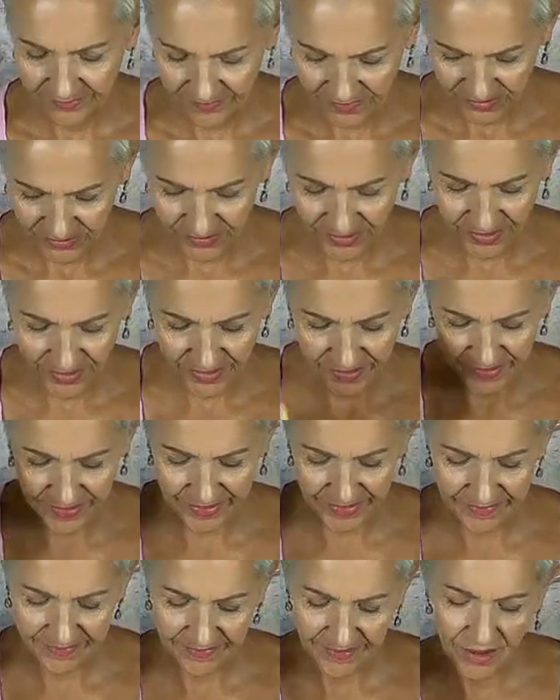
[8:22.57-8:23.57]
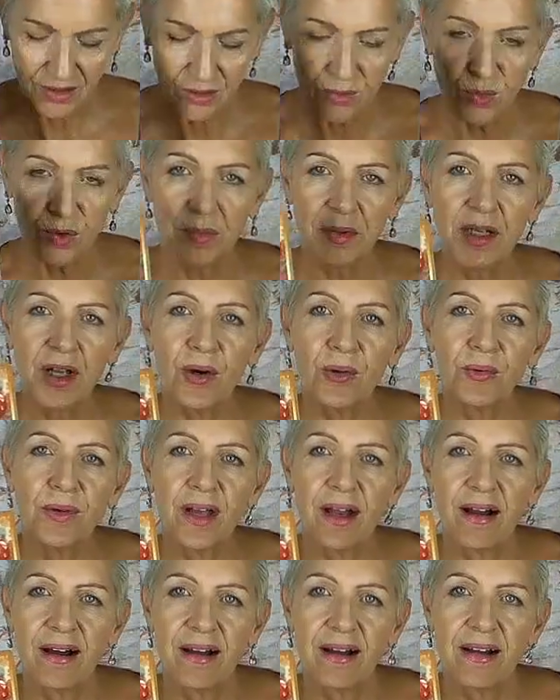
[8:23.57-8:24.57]
Okay. You got a woman holding
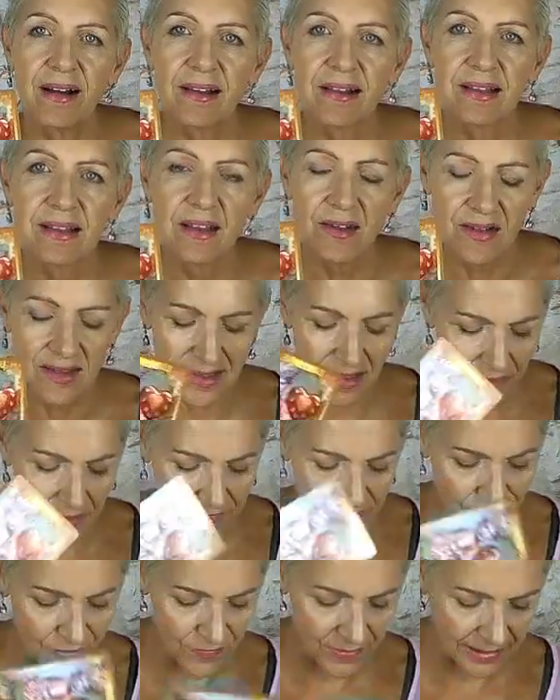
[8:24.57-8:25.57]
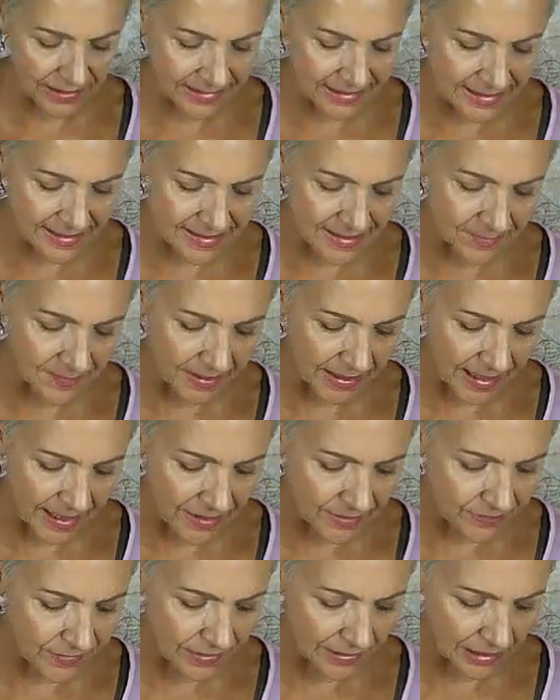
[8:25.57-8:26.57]
a heart. So some of you have cleared something
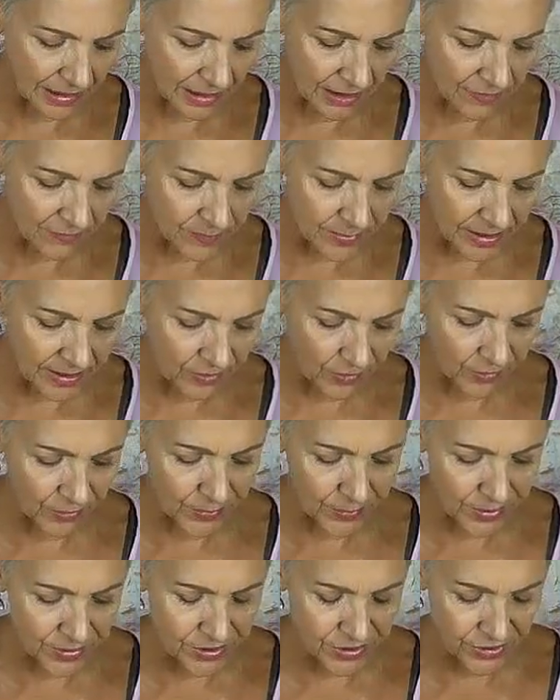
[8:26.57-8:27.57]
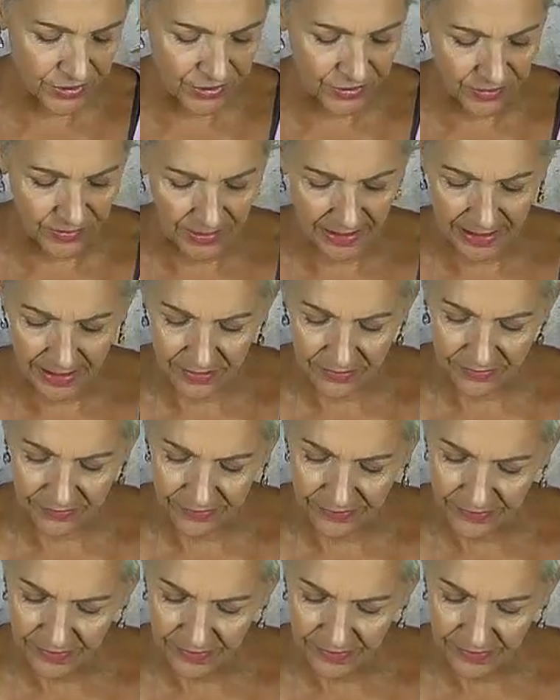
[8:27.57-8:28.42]
out of your life, being open to new love.